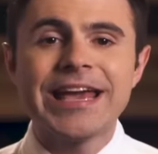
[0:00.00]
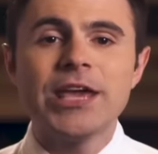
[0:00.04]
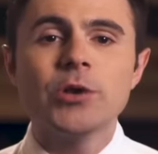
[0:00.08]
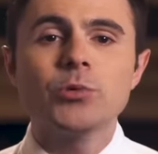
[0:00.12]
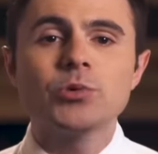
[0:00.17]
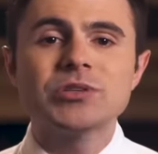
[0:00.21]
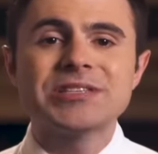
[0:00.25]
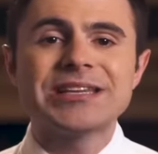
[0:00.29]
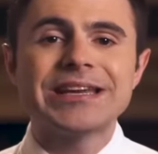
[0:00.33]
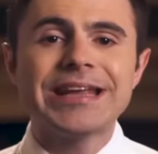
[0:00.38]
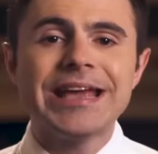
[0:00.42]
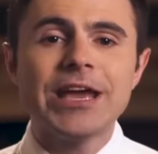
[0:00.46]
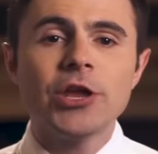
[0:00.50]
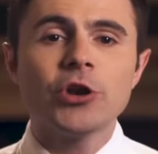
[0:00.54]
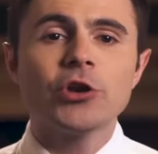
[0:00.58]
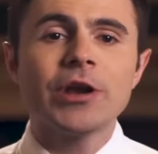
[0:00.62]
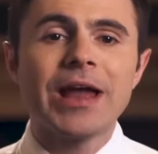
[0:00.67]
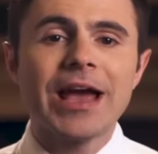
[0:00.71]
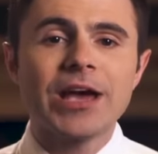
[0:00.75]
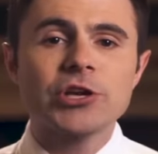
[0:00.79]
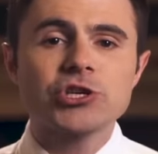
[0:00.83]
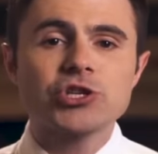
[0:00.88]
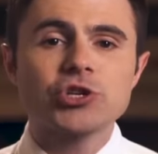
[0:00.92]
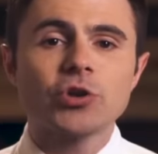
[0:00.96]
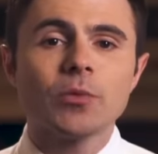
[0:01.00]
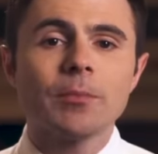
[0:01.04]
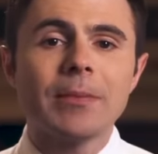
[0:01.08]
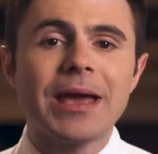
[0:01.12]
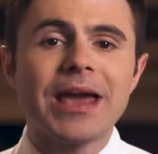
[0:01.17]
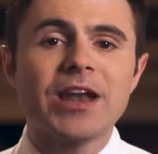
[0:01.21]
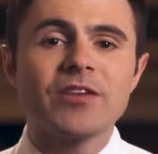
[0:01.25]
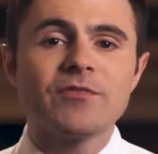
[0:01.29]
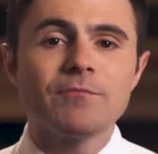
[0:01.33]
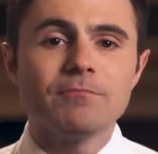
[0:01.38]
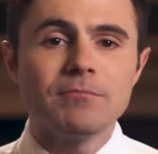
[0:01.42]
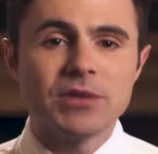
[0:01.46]
He was an international
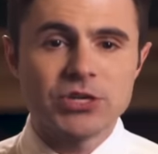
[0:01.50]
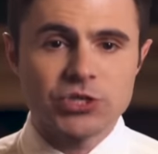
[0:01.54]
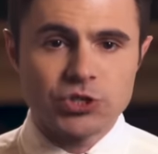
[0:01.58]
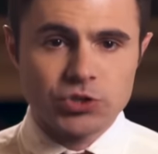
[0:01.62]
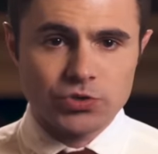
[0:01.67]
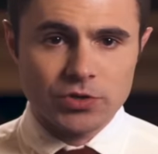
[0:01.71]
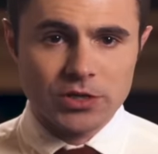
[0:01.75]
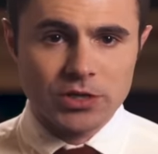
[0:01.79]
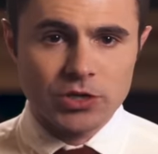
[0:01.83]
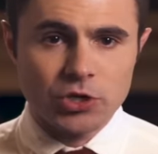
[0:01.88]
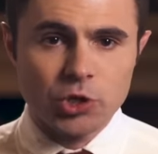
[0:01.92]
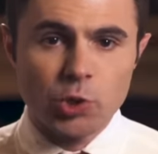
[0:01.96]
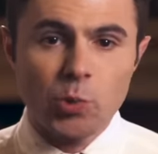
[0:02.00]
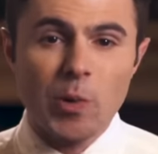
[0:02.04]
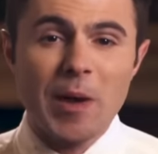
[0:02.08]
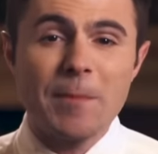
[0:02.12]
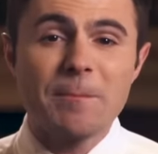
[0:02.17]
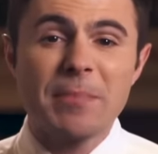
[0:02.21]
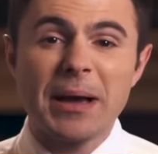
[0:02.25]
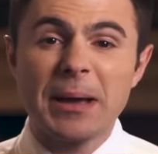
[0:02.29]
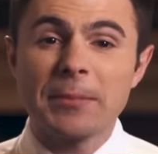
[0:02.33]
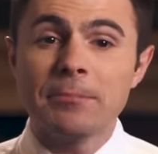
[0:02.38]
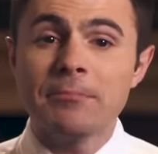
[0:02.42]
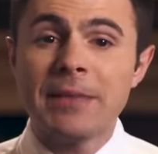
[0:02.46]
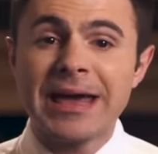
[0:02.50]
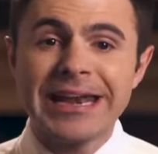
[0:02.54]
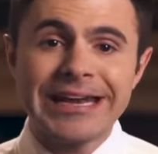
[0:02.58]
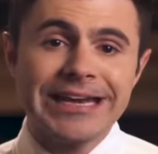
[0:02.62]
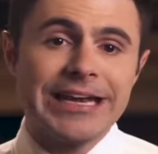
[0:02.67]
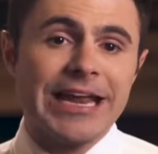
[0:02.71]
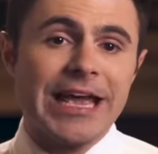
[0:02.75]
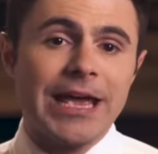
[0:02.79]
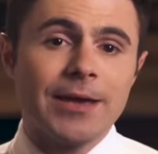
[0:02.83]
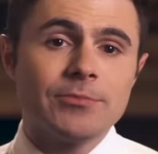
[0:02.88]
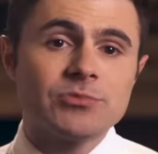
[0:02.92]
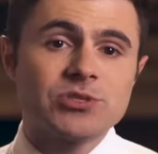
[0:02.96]
man of mystery who went by many
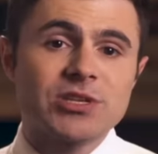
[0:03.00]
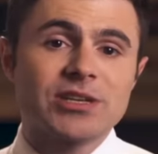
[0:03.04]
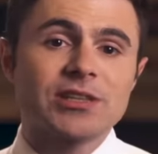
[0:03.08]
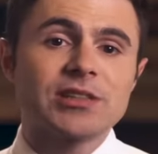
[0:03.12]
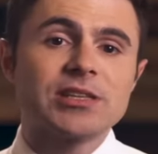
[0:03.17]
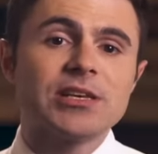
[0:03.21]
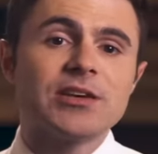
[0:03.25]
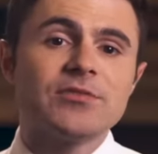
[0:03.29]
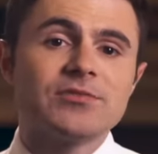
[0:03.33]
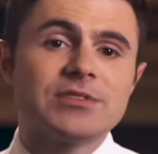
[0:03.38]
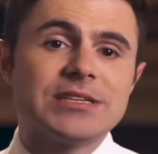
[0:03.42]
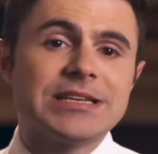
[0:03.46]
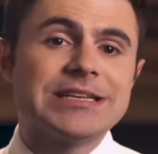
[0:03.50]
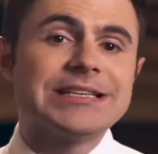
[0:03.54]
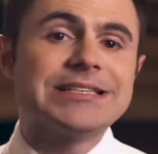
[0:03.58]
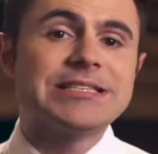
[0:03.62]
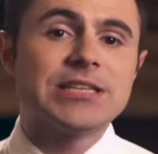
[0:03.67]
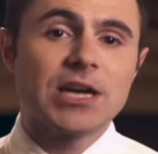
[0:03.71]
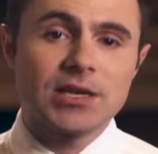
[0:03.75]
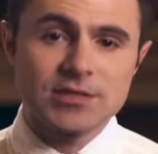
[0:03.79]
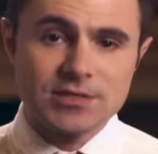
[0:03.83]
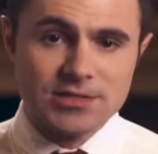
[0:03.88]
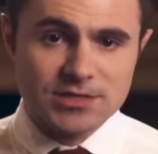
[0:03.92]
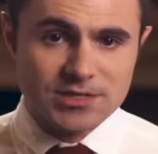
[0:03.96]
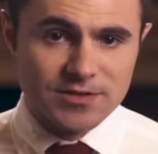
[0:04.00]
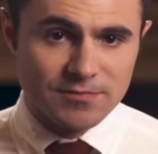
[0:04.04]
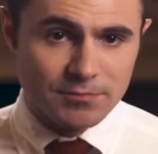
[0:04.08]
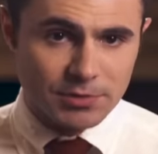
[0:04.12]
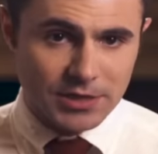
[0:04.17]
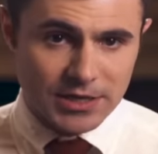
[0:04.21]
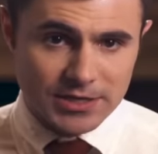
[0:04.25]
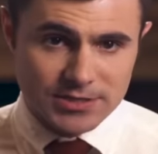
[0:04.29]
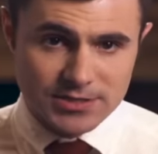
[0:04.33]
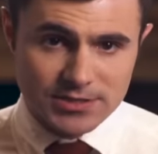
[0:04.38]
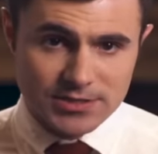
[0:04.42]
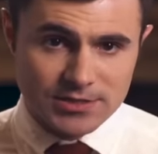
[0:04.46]
names and lived in dozens of
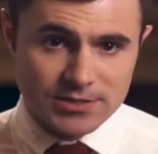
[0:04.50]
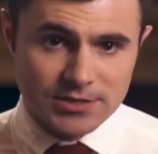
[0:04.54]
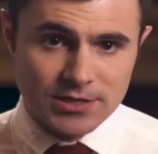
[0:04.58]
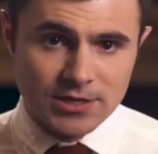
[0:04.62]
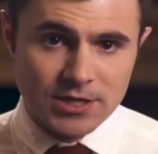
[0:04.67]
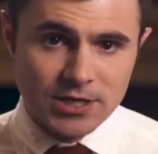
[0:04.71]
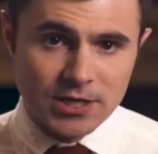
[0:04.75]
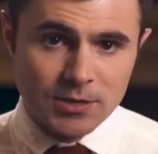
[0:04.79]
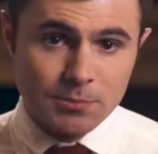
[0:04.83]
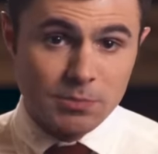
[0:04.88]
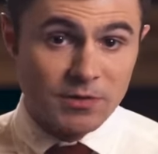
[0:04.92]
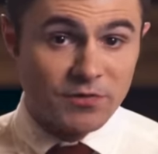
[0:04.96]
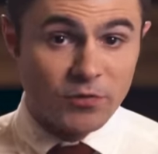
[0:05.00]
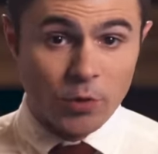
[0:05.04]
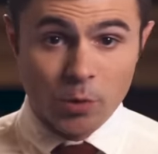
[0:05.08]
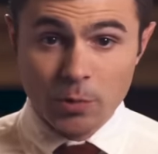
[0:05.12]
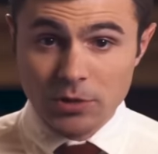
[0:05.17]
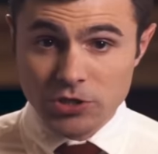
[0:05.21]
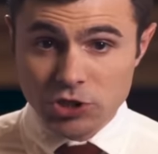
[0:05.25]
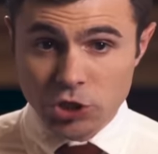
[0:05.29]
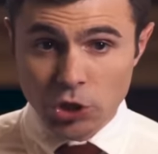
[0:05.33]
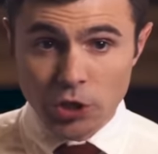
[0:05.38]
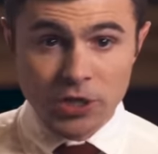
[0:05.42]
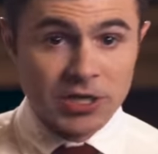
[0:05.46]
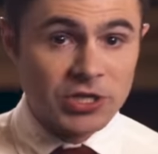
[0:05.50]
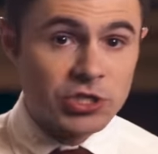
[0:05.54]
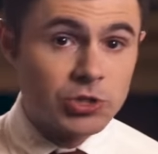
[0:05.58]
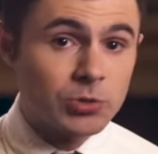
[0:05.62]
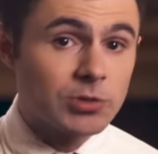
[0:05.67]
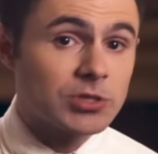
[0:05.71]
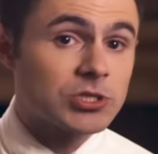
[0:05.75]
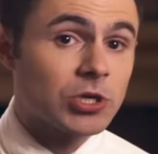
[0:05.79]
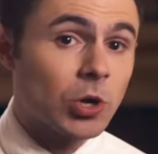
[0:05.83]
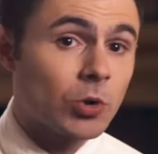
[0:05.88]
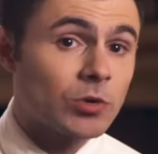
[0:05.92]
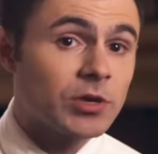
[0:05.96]
places before returning
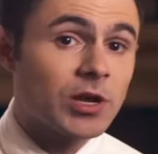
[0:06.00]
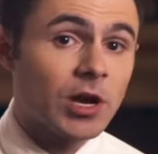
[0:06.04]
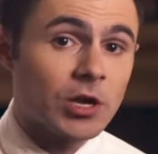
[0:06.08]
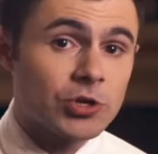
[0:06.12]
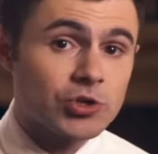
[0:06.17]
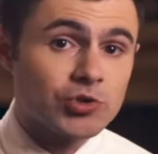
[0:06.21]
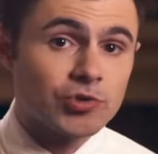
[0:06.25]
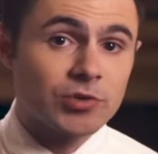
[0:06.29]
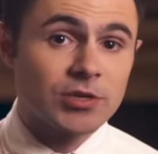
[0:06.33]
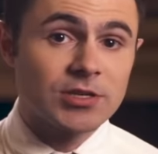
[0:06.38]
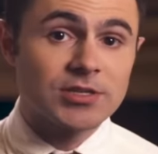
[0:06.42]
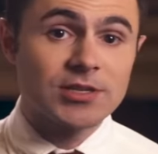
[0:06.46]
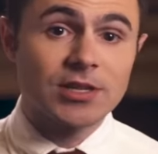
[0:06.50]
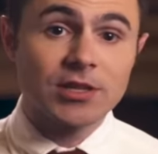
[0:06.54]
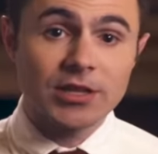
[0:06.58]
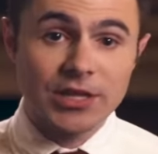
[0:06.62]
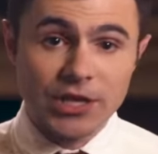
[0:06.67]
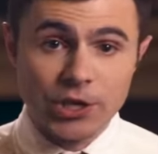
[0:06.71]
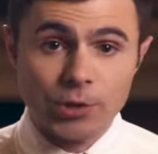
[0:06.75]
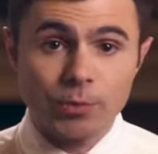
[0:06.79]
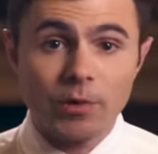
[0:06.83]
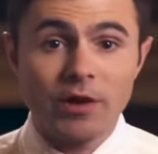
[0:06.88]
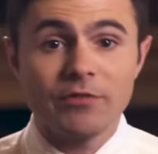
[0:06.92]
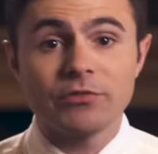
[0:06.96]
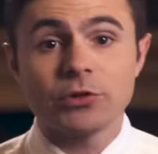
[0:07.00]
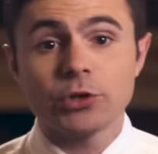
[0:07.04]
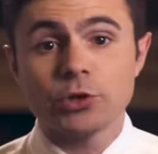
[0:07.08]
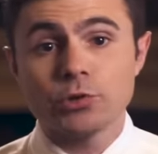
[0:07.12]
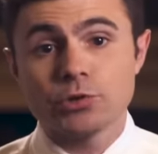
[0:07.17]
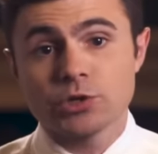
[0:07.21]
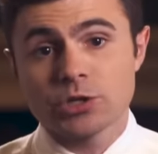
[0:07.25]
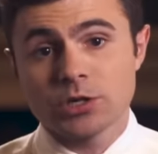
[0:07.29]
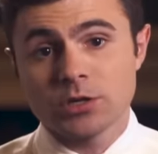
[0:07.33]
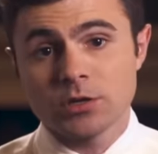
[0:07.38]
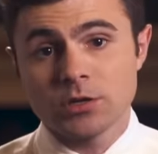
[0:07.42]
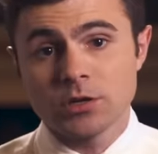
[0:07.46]
to his own country to lead a
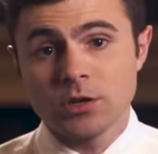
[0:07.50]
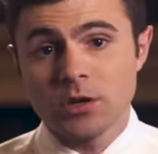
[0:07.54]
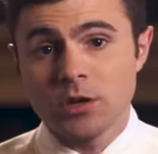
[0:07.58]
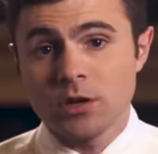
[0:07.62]
revolution.